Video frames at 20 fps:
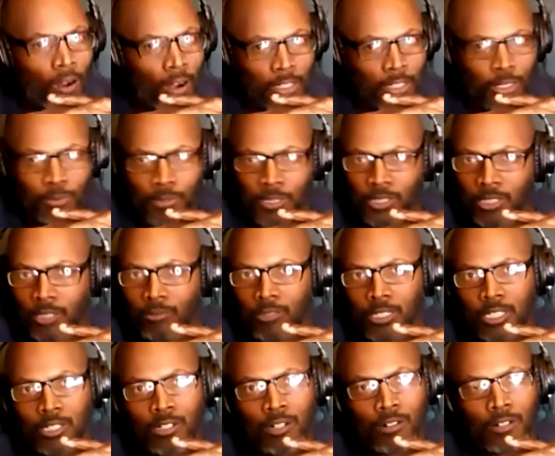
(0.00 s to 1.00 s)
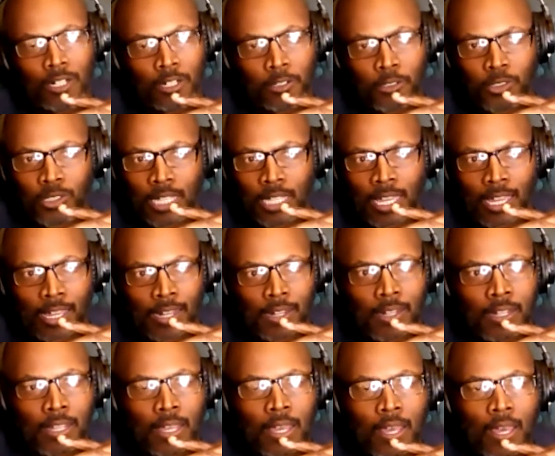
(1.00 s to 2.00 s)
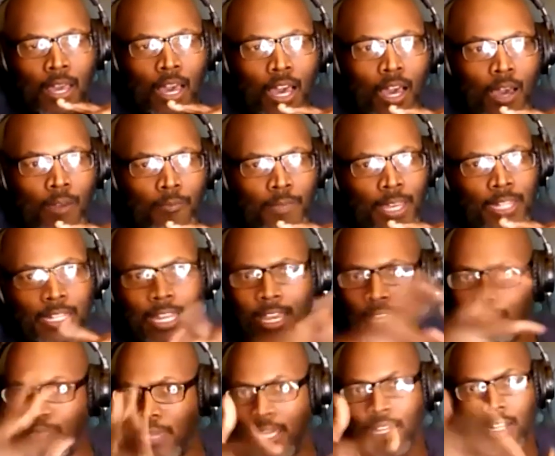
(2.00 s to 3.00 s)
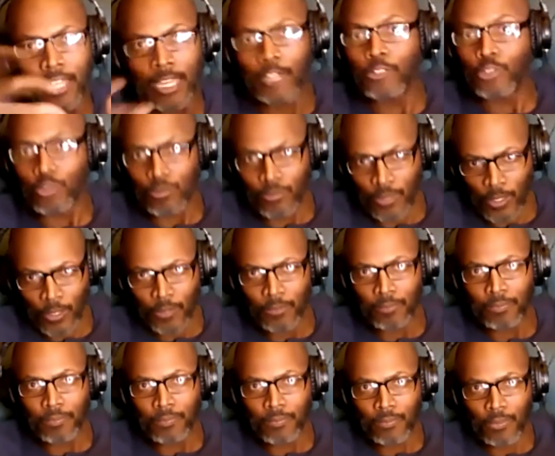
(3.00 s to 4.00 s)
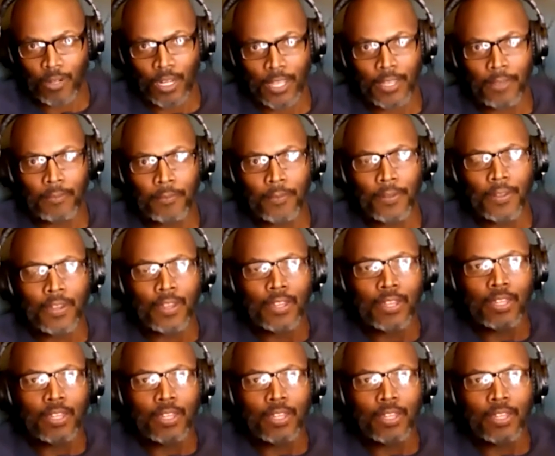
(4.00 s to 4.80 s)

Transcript: It's hard, especially when you don't understand. And then being an introvert, right?